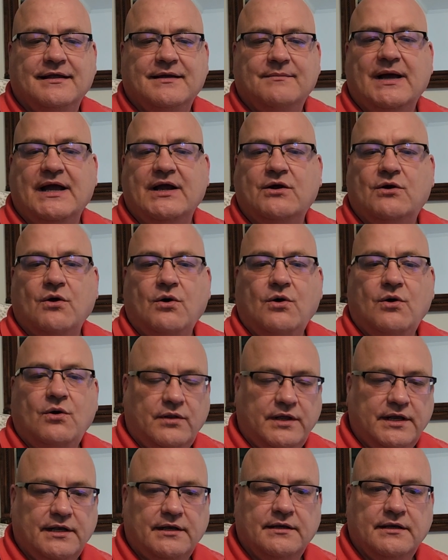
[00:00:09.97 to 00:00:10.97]
My
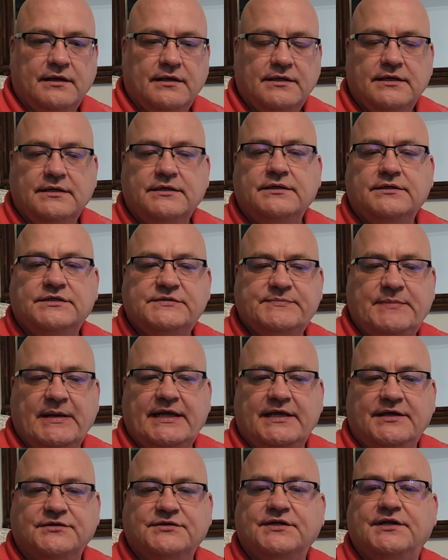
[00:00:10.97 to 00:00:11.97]
goal in
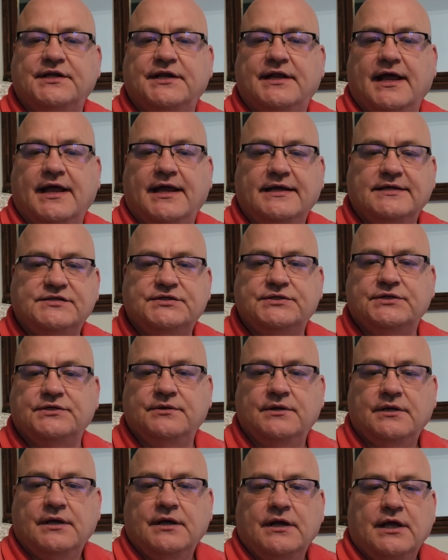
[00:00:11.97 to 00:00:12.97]
speaking to you today is to